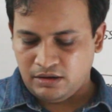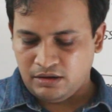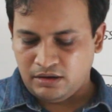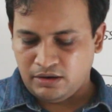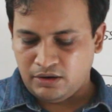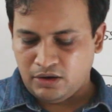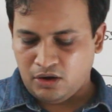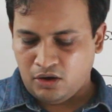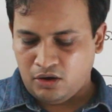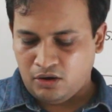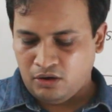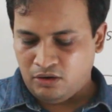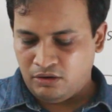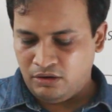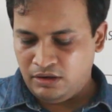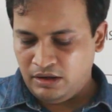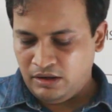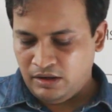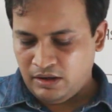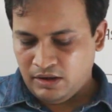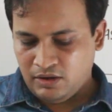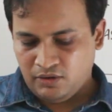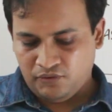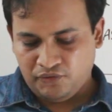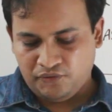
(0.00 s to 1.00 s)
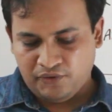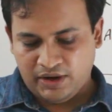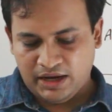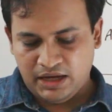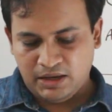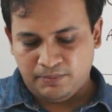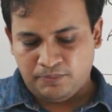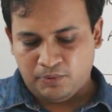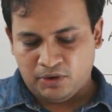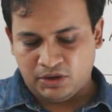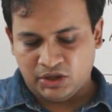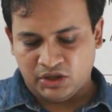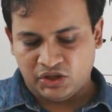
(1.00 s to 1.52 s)
law fire
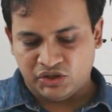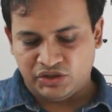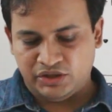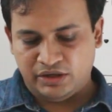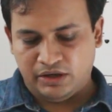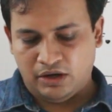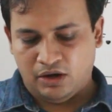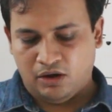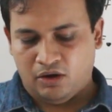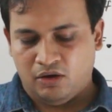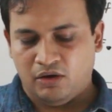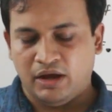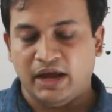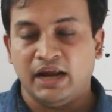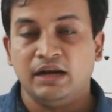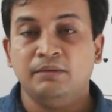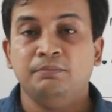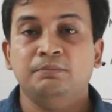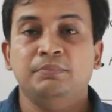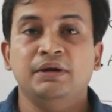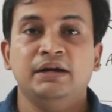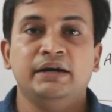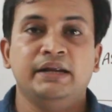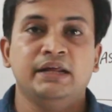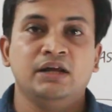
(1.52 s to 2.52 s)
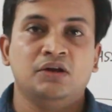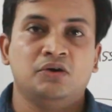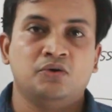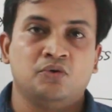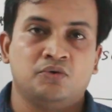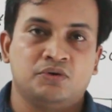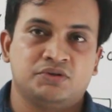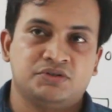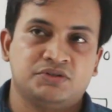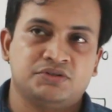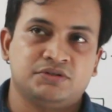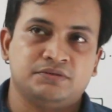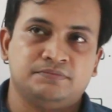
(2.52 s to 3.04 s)
protection law and building
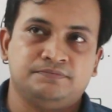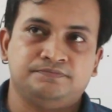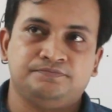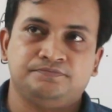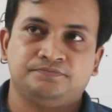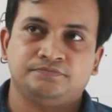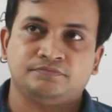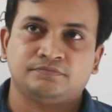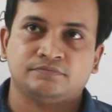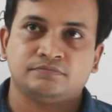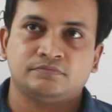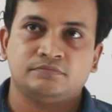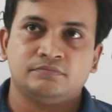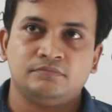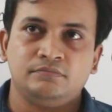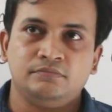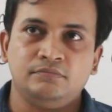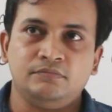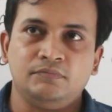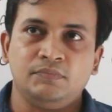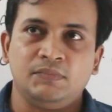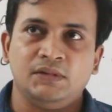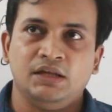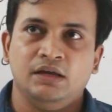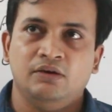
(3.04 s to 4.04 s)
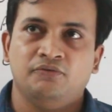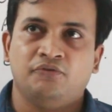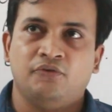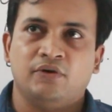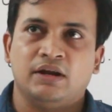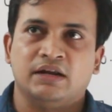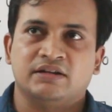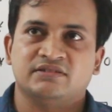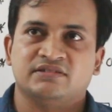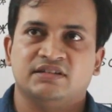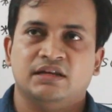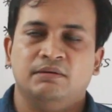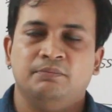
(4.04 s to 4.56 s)
codes. For
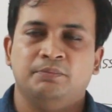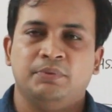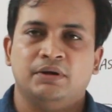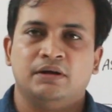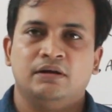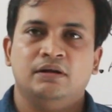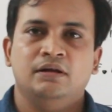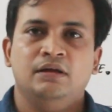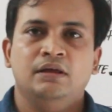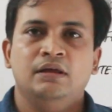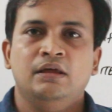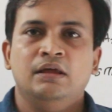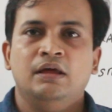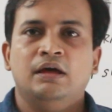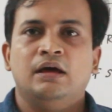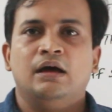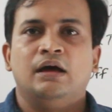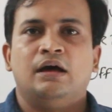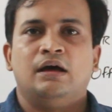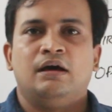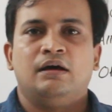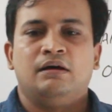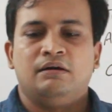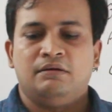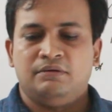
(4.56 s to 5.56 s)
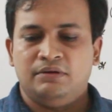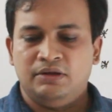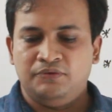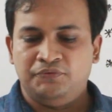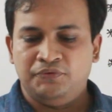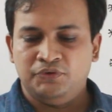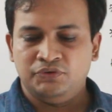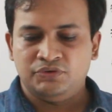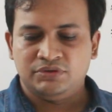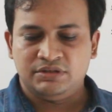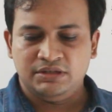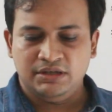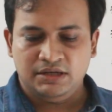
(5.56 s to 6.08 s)
example, if
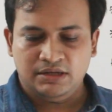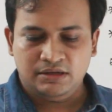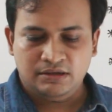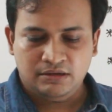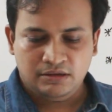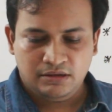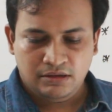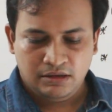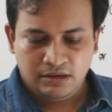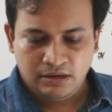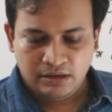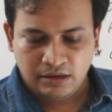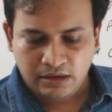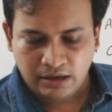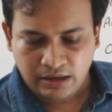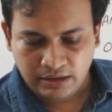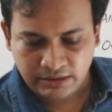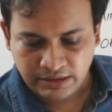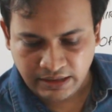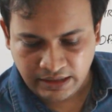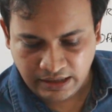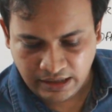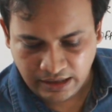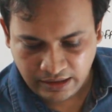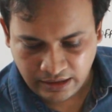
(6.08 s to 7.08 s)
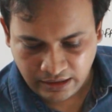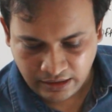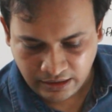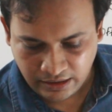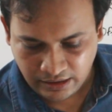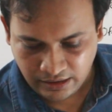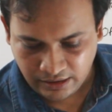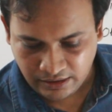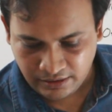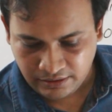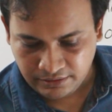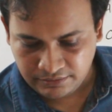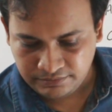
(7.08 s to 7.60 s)
you see, there
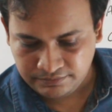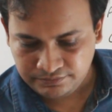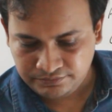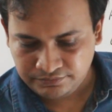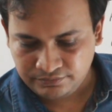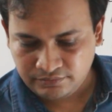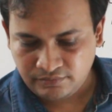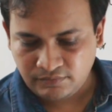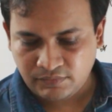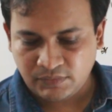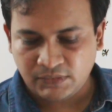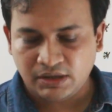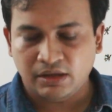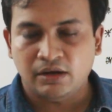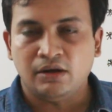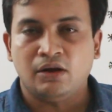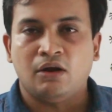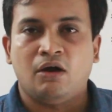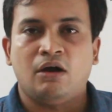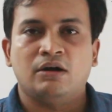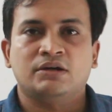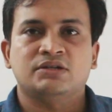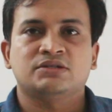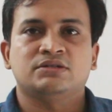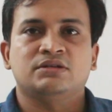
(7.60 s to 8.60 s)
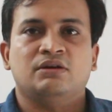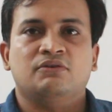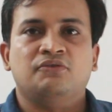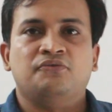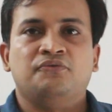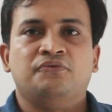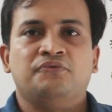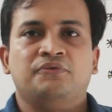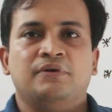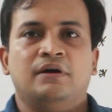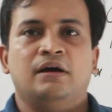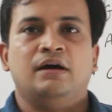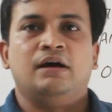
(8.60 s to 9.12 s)
are lots of
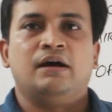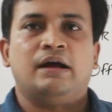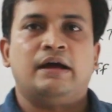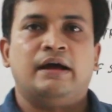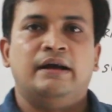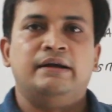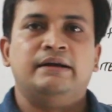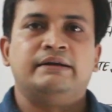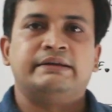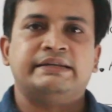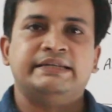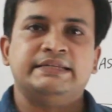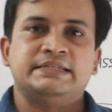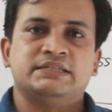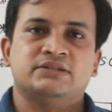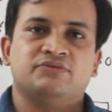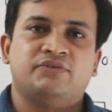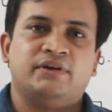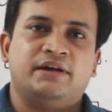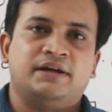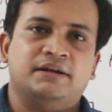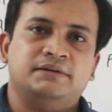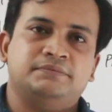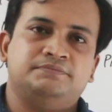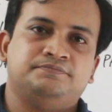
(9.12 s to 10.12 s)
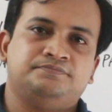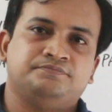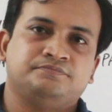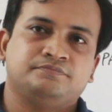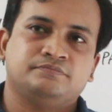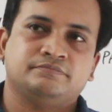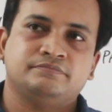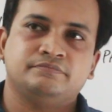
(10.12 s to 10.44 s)
countries where